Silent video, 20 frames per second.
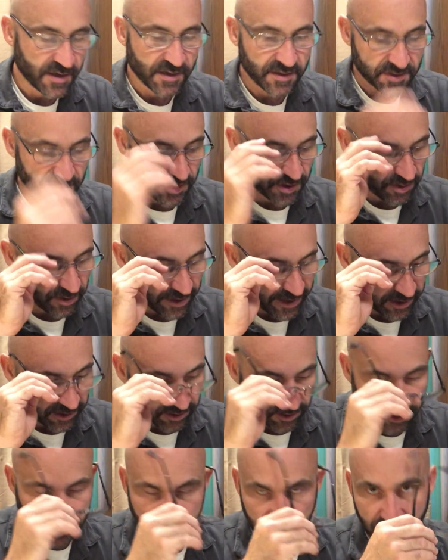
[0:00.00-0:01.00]
So you like
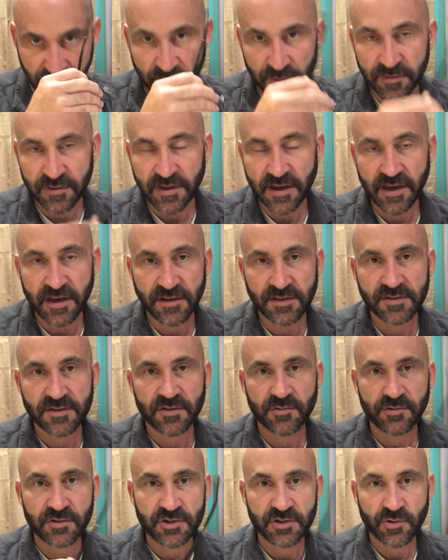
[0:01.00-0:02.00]
learning new things,
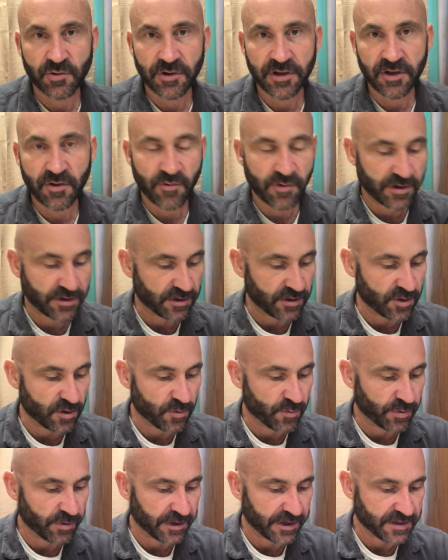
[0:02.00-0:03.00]
you enjoy going to
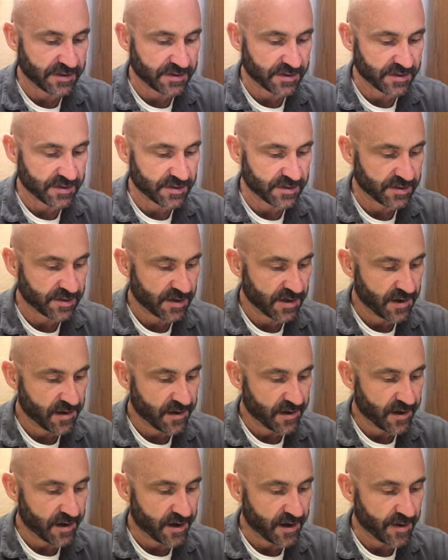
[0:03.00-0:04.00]
new places,
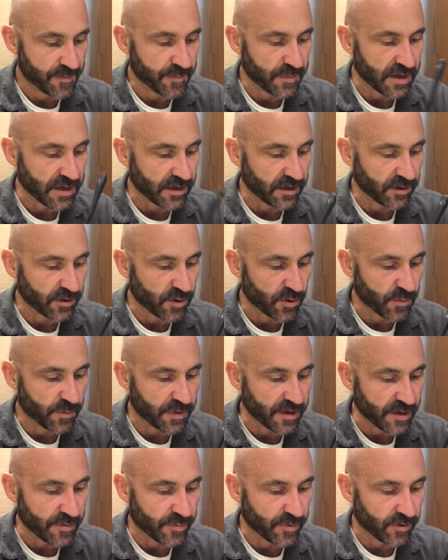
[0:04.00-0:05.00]
uh, meeting new
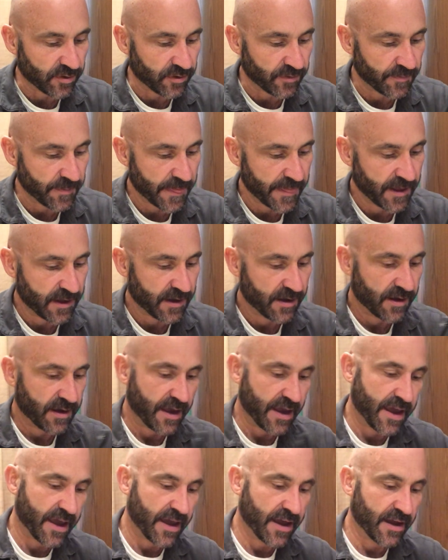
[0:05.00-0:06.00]
people,
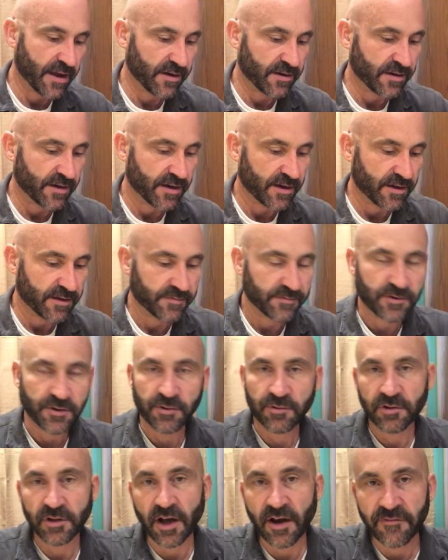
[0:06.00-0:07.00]
and uh,
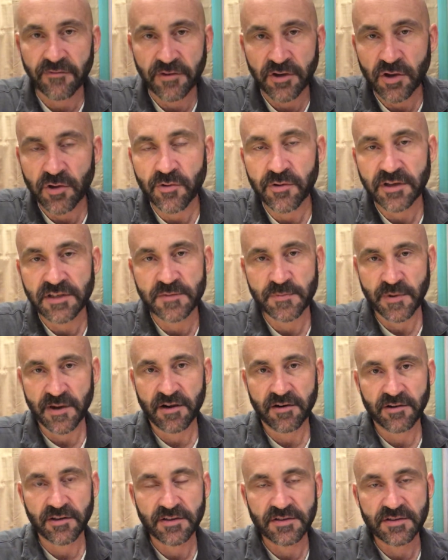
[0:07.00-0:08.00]
you love new
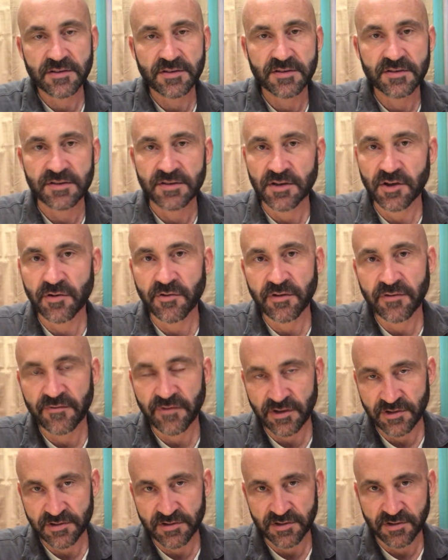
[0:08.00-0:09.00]
experiences, new
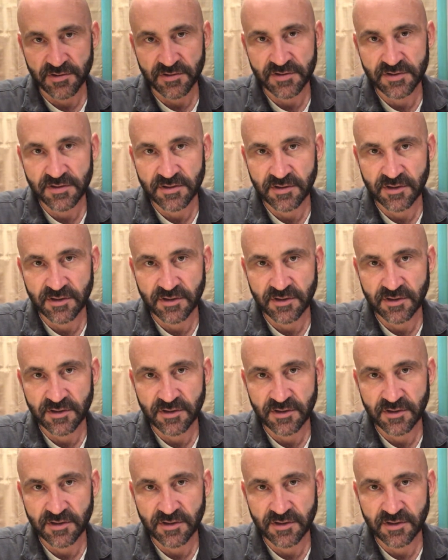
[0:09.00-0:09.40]
adventures.